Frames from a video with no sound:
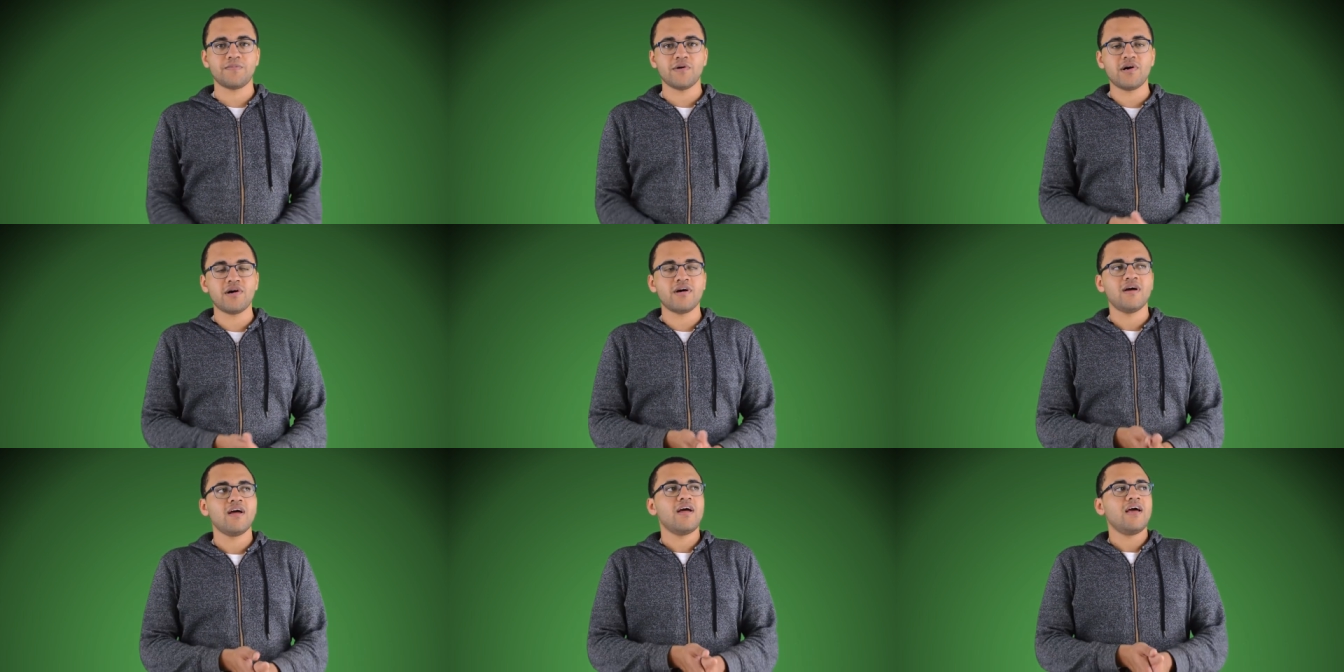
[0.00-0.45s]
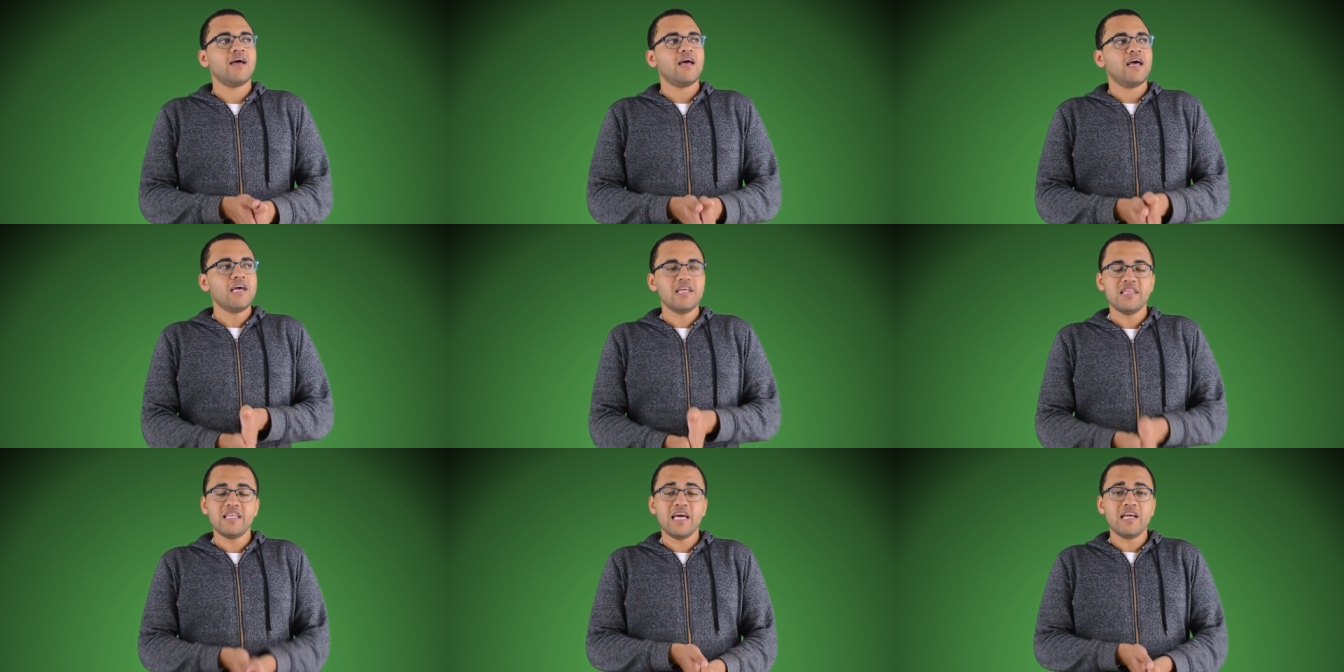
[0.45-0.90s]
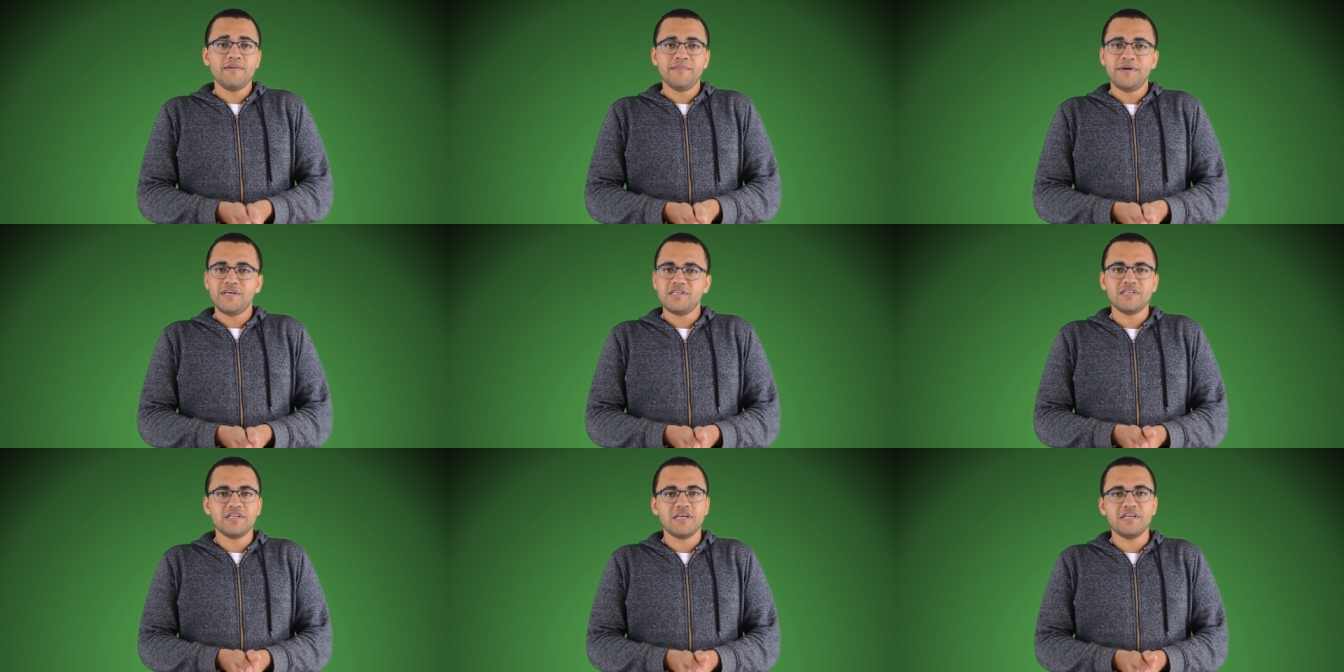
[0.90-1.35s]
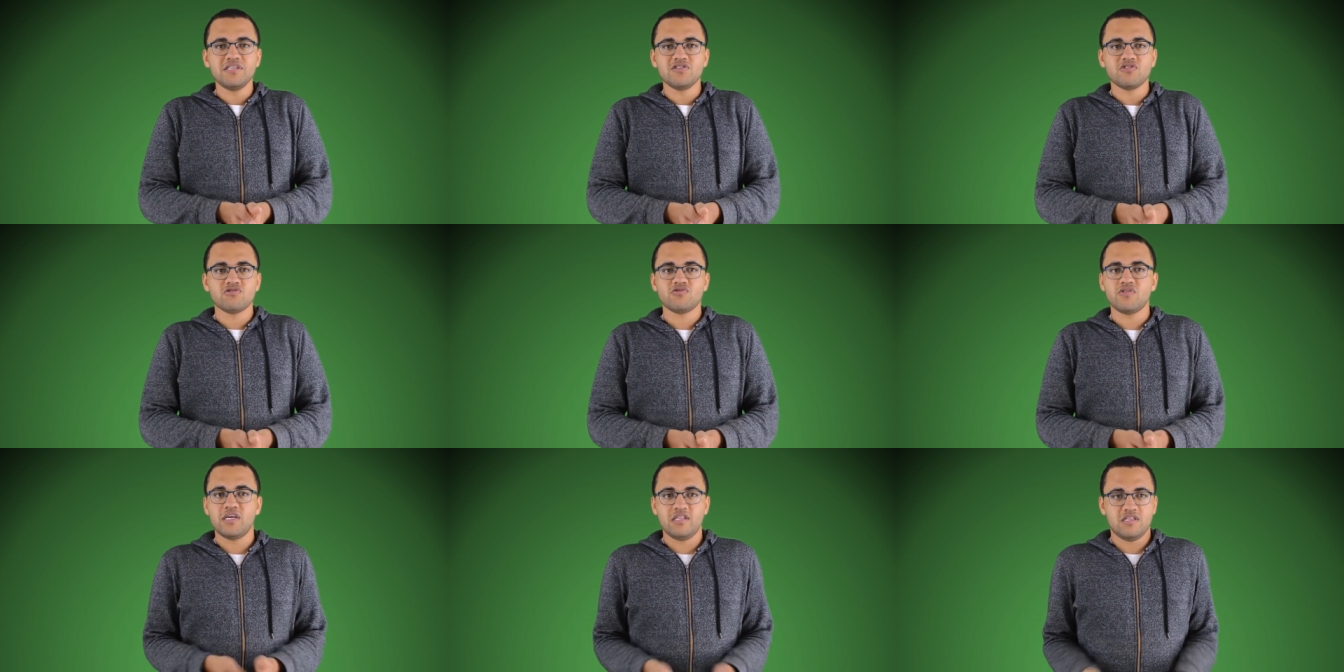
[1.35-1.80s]
but in the animation
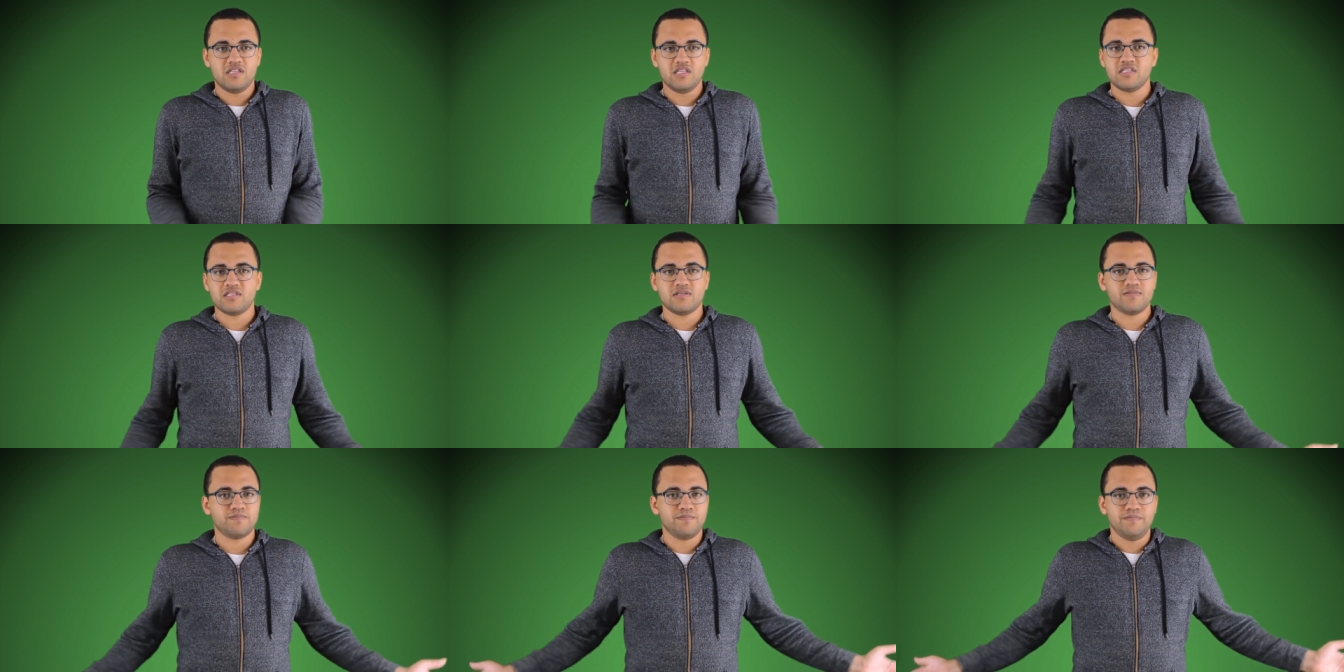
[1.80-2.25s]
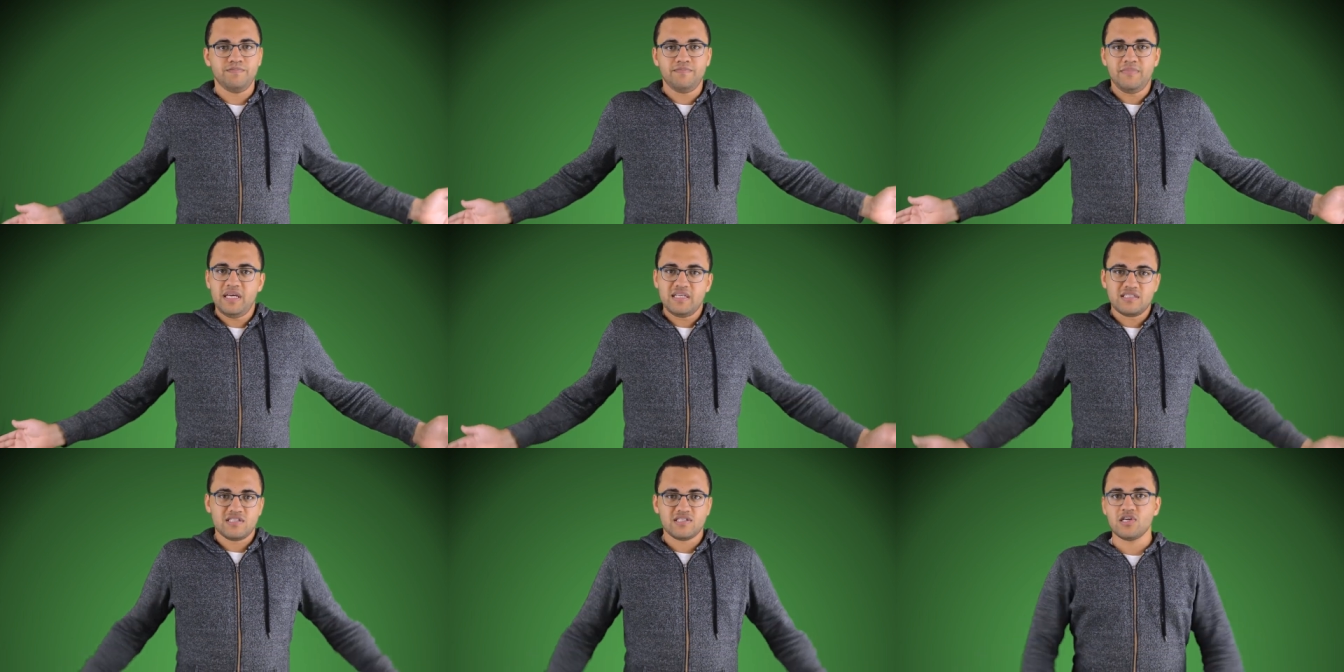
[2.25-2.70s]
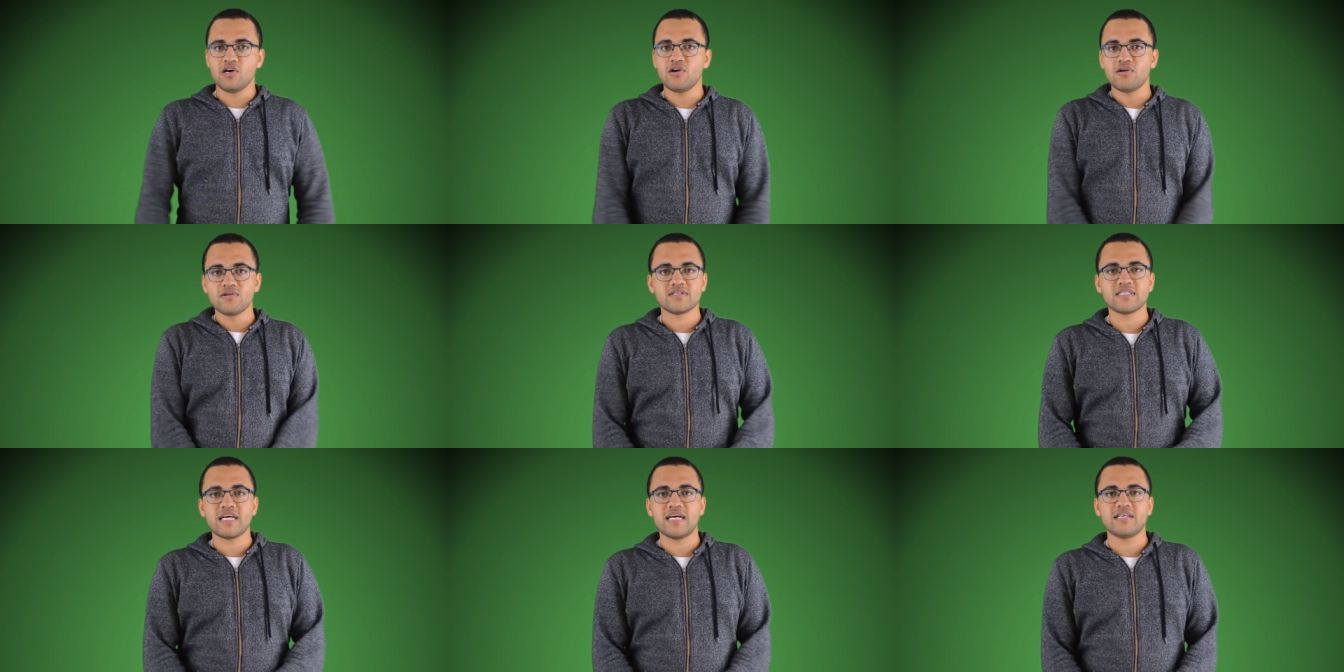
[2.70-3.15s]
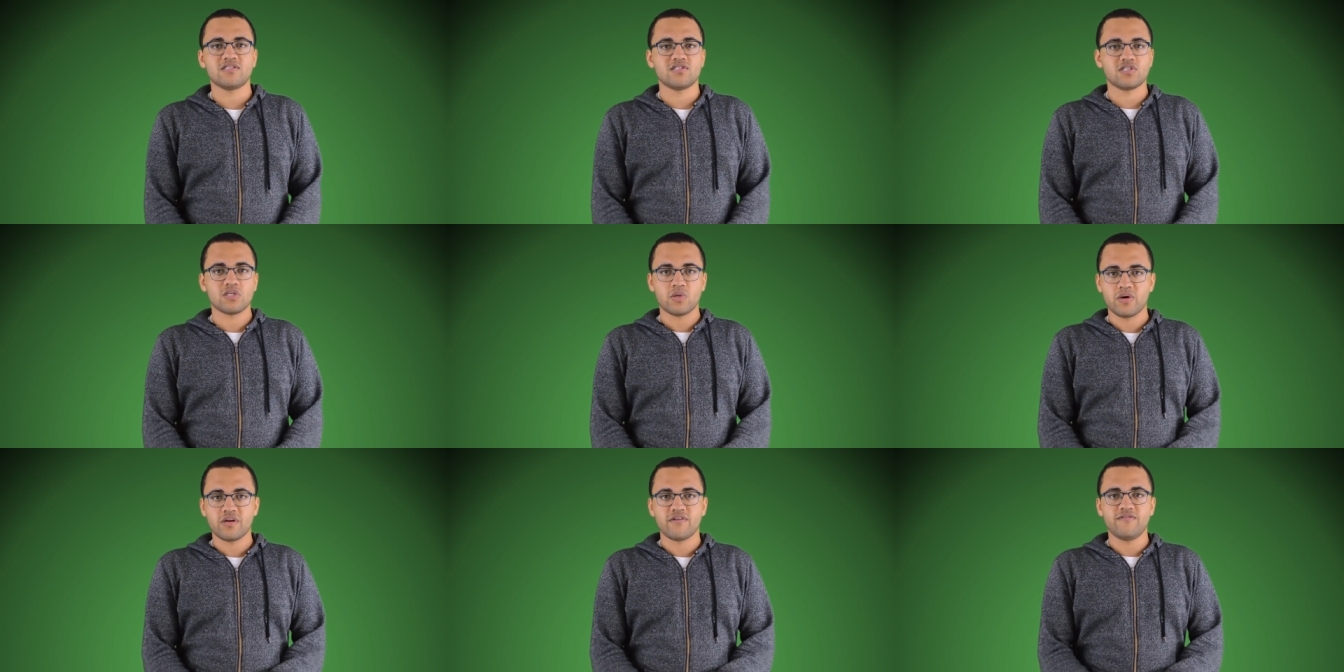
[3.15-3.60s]
industry, this makes total sense
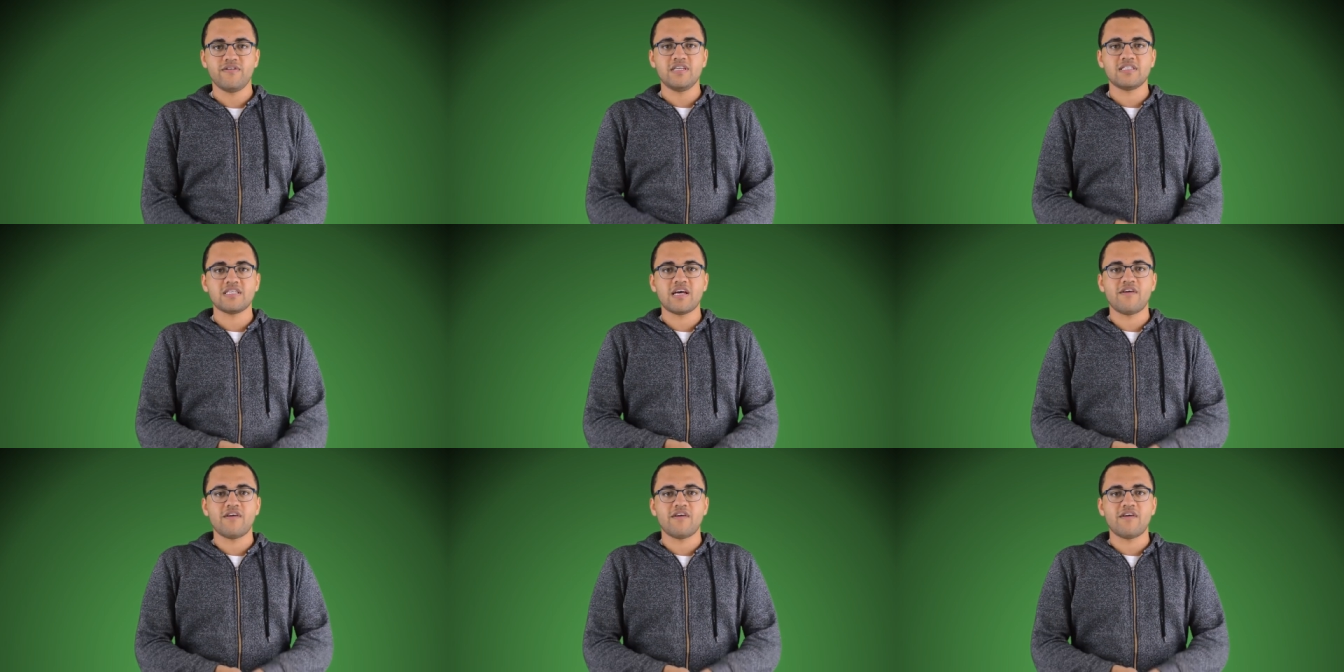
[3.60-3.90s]
to want to reach